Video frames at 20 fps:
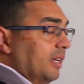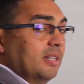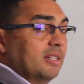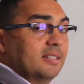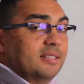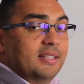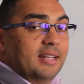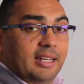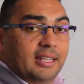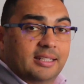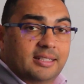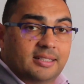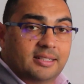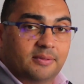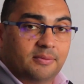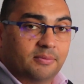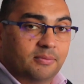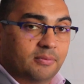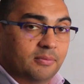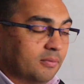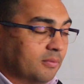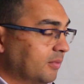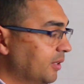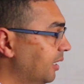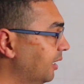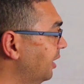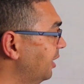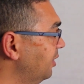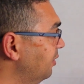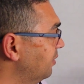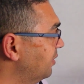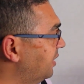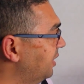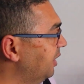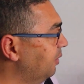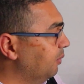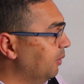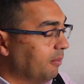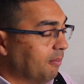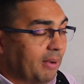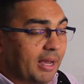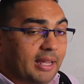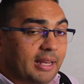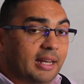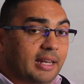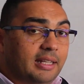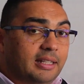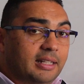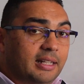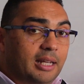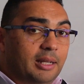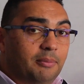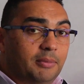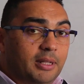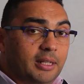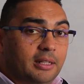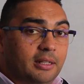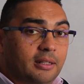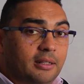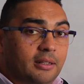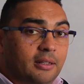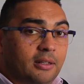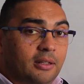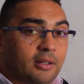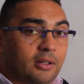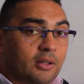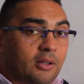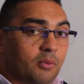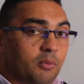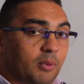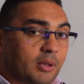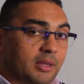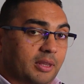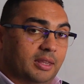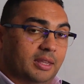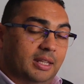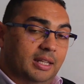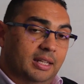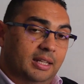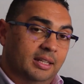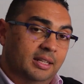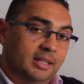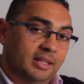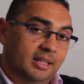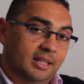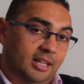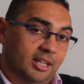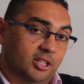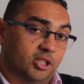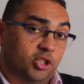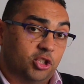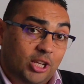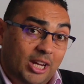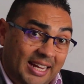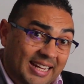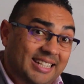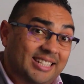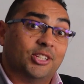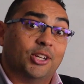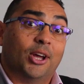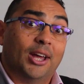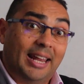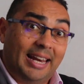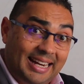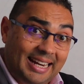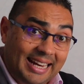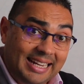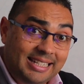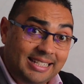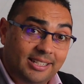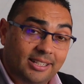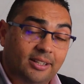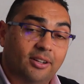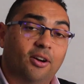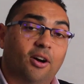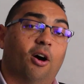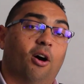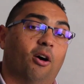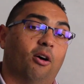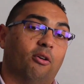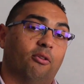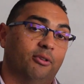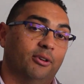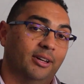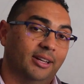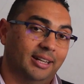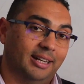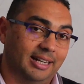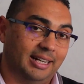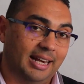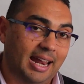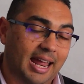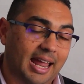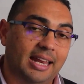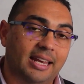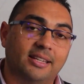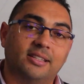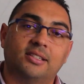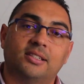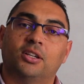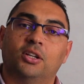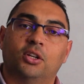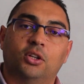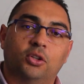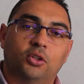cents. Now, can you see where my rate came in? With the exchange rate of rands